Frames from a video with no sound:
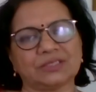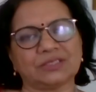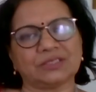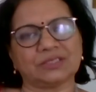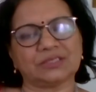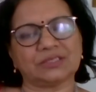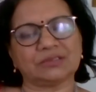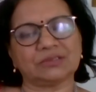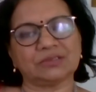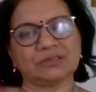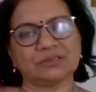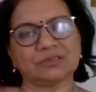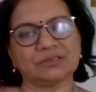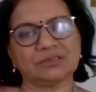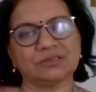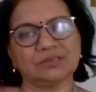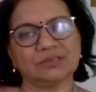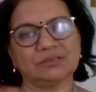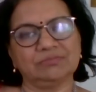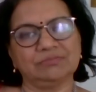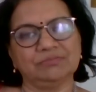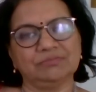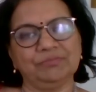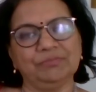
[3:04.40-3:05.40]
us,
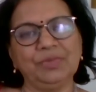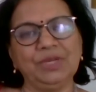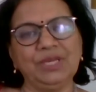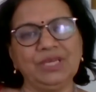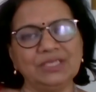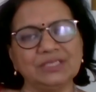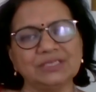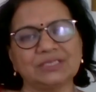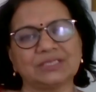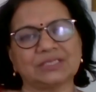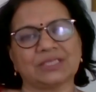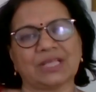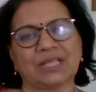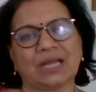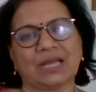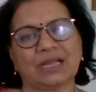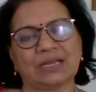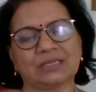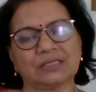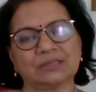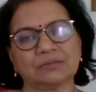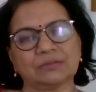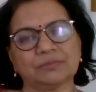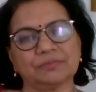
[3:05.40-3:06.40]
means
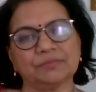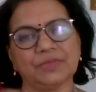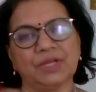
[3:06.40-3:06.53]
that